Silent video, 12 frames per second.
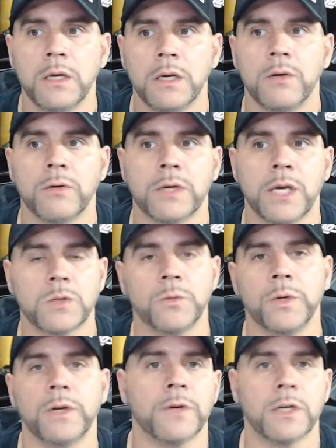you know, catch
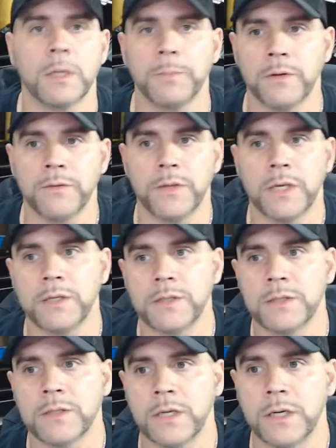wind of a couple of
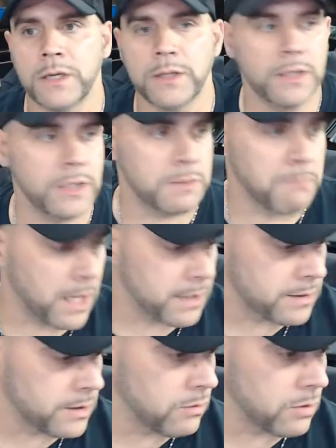these
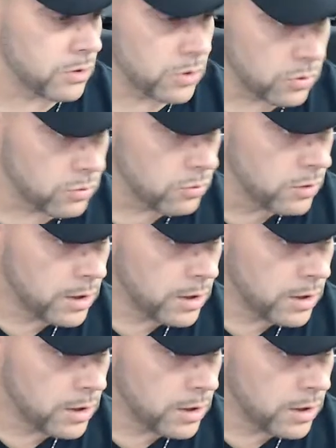mods that you can do.